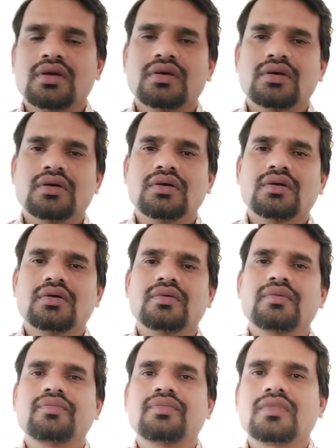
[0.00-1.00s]

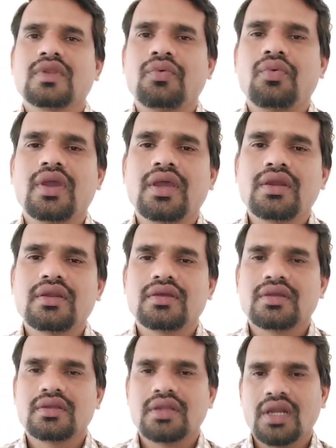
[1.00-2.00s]

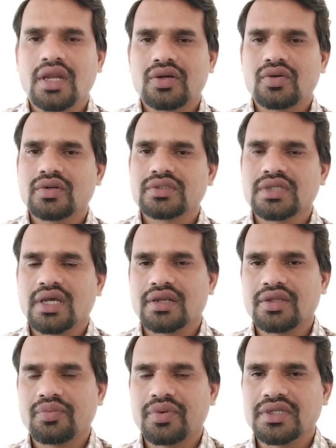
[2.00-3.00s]
where the electrons are
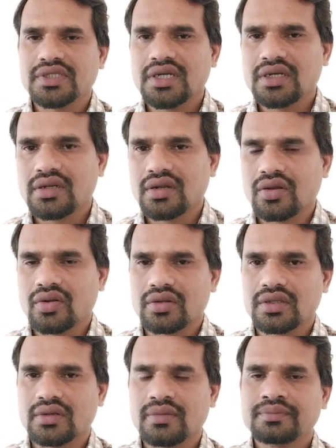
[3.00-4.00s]
present, or
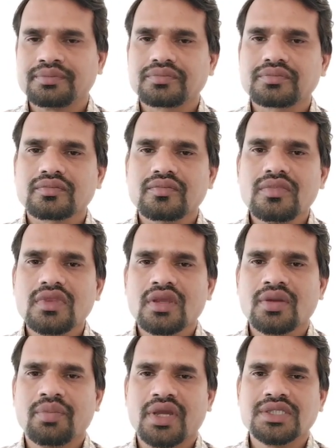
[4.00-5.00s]
the
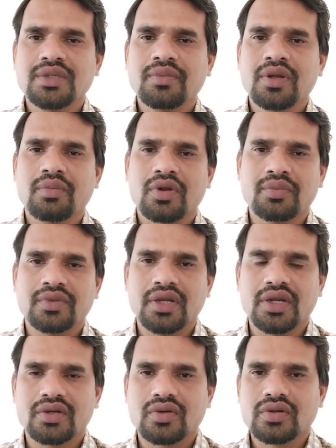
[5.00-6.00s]
maximum number of the
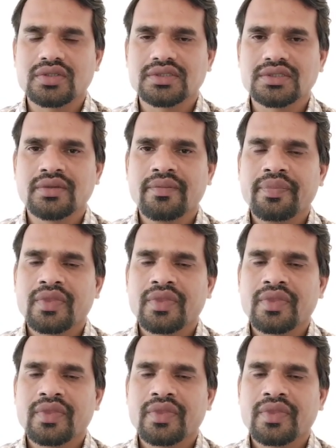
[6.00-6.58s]
electrons